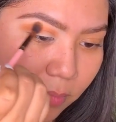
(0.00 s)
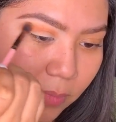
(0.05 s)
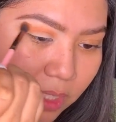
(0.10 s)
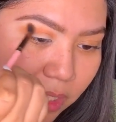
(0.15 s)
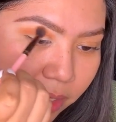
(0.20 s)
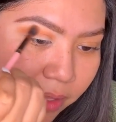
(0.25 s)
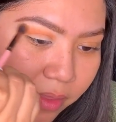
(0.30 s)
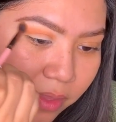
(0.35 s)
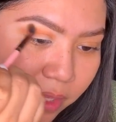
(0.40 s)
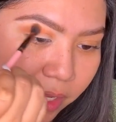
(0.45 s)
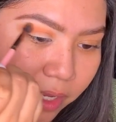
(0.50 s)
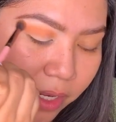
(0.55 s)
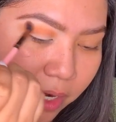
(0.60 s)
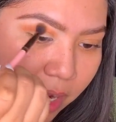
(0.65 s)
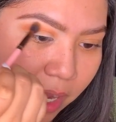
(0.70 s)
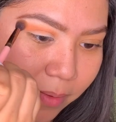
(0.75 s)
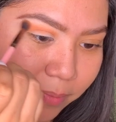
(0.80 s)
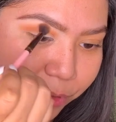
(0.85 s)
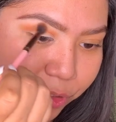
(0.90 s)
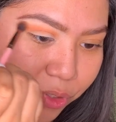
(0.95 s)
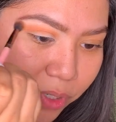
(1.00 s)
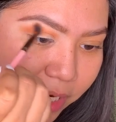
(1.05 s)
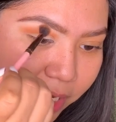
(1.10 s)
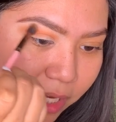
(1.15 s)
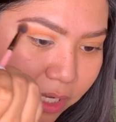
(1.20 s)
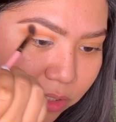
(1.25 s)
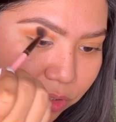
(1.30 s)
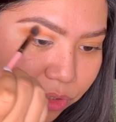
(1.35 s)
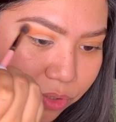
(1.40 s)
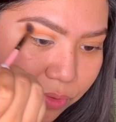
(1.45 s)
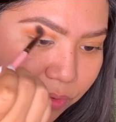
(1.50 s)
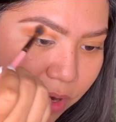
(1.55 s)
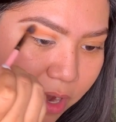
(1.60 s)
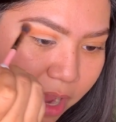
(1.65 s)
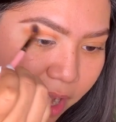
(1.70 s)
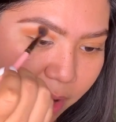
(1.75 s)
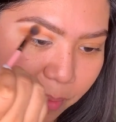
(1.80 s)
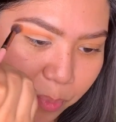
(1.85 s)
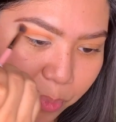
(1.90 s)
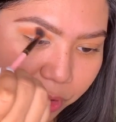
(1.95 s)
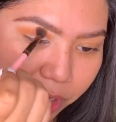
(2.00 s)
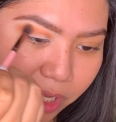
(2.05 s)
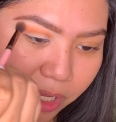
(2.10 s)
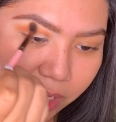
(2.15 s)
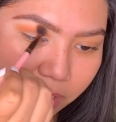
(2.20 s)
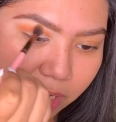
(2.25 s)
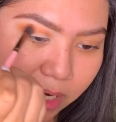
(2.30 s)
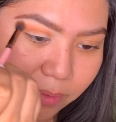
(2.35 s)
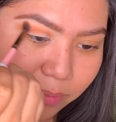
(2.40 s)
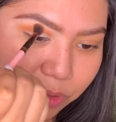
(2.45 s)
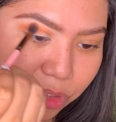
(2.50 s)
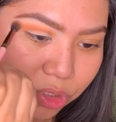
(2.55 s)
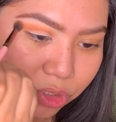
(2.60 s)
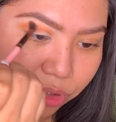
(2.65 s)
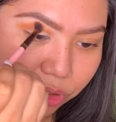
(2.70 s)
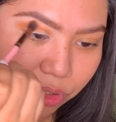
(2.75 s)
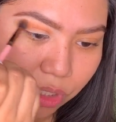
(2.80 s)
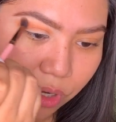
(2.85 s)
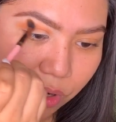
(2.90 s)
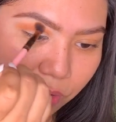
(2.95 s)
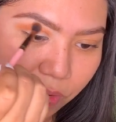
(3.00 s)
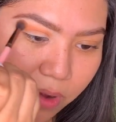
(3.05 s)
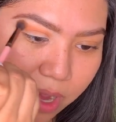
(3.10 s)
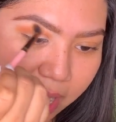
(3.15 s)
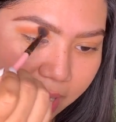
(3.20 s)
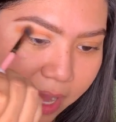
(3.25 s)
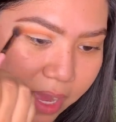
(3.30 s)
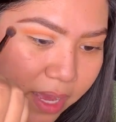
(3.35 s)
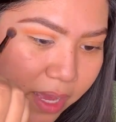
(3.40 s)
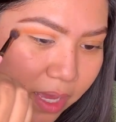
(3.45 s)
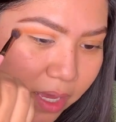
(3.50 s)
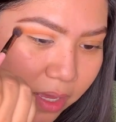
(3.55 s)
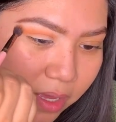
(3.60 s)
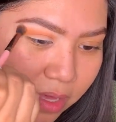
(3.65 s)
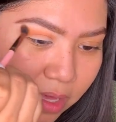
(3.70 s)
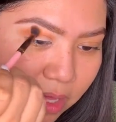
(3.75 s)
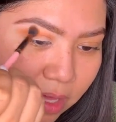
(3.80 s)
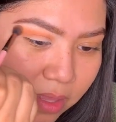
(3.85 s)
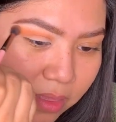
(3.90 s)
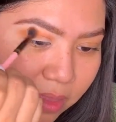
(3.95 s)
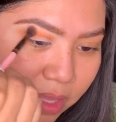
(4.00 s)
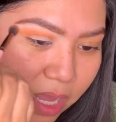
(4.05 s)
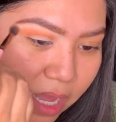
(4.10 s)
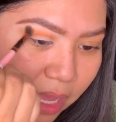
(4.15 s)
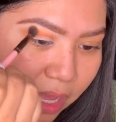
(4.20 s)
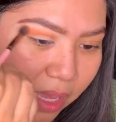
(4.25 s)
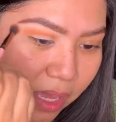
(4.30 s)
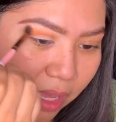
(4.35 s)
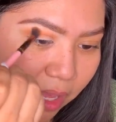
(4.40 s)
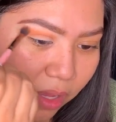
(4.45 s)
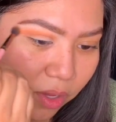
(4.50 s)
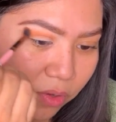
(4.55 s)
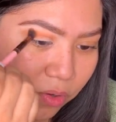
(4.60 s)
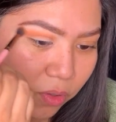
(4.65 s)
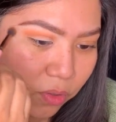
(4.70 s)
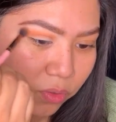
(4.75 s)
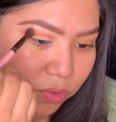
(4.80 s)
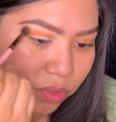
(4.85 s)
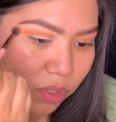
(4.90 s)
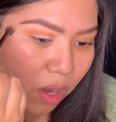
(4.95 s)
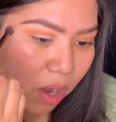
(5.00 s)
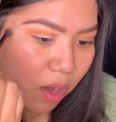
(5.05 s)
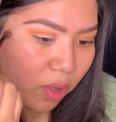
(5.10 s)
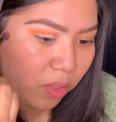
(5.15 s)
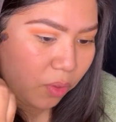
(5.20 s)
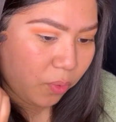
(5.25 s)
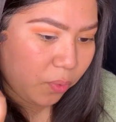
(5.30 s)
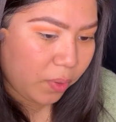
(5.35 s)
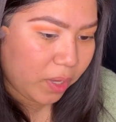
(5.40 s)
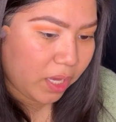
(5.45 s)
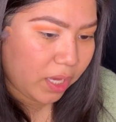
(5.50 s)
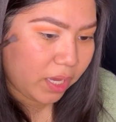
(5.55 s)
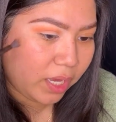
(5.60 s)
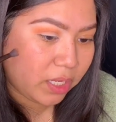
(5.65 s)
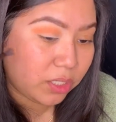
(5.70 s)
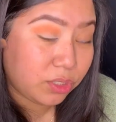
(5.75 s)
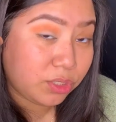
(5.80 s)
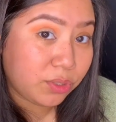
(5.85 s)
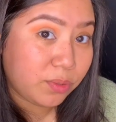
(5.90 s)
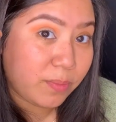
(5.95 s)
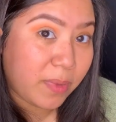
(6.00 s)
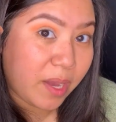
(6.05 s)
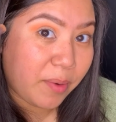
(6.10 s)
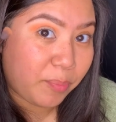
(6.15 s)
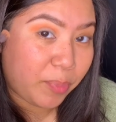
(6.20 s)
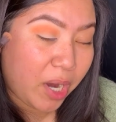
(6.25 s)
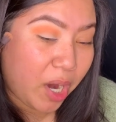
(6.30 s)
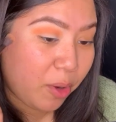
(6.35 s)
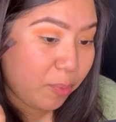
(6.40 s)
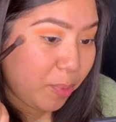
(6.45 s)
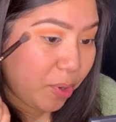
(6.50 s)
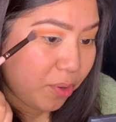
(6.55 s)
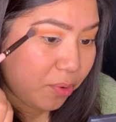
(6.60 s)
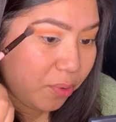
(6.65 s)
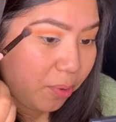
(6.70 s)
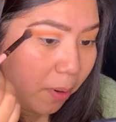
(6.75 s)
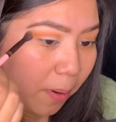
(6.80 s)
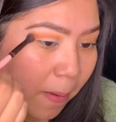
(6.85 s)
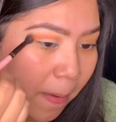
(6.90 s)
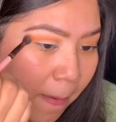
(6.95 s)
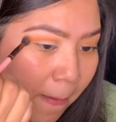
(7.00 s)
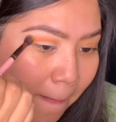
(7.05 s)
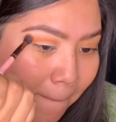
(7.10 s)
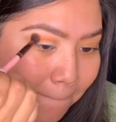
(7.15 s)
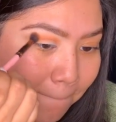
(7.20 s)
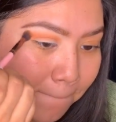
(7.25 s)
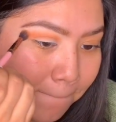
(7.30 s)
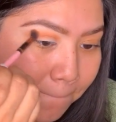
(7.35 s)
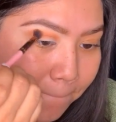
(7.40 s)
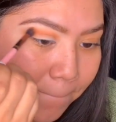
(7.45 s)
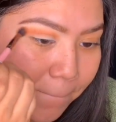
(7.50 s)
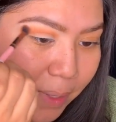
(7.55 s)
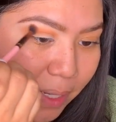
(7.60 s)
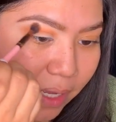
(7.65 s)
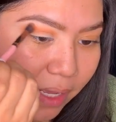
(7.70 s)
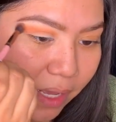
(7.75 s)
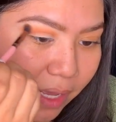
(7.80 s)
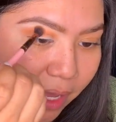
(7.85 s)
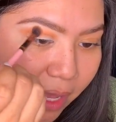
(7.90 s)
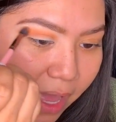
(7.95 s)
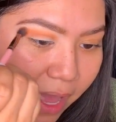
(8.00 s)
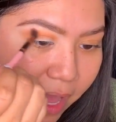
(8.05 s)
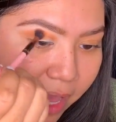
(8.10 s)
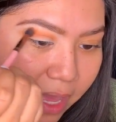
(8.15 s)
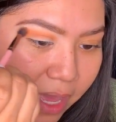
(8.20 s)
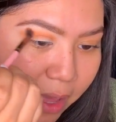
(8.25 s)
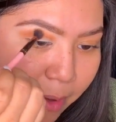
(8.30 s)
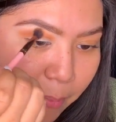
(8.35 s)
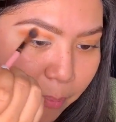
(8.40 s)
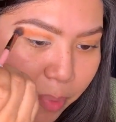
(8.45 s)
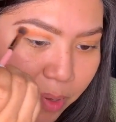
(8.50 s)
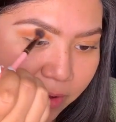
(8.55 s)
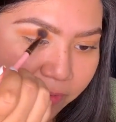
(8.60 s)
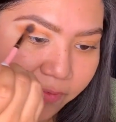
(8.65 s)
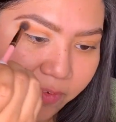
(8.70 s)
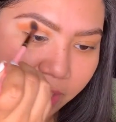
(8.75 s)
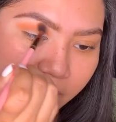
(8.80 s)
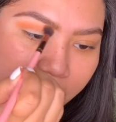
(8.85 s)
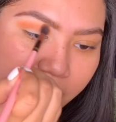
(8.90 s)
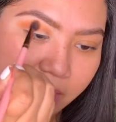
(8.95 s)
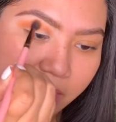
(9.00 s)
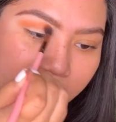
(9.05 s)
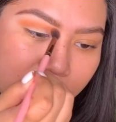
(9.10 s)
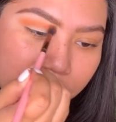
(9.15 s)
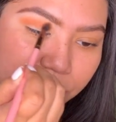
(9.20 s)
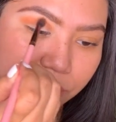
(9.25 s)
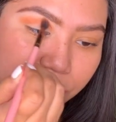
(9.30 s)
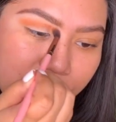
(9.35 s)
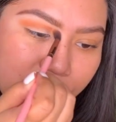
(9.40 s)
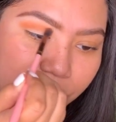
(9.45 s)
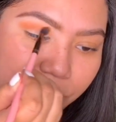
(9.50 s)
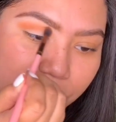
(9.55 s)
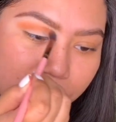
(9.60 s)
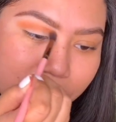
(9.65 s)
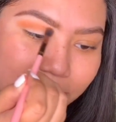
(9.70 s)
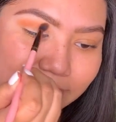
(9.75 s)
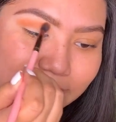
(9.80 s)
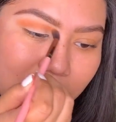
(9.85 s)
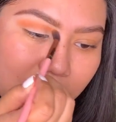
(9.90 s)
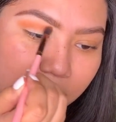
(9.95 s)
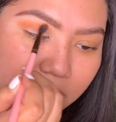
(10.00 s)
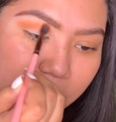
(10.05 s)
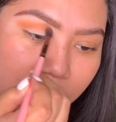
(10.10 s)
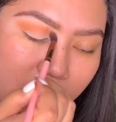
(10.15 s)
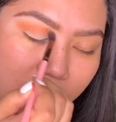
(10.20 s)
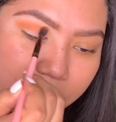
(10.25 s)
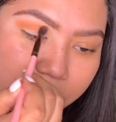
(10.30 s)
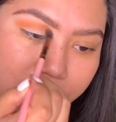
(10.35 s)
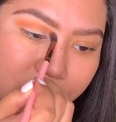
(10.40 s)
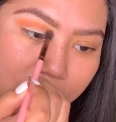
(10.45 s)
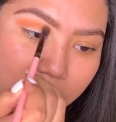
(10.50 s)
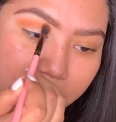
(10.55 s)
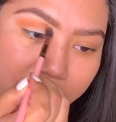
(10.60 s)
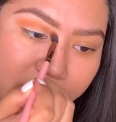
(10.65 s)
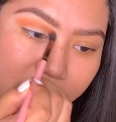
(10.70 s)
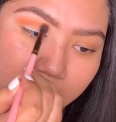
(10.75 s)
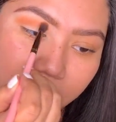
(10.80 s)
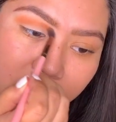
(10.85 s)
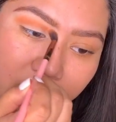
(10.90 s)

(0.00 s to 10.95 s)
And then I'm trying to not bring it up so high that it goes all the way into my brow bone, but I am buffing it out so you don't see a harsh line.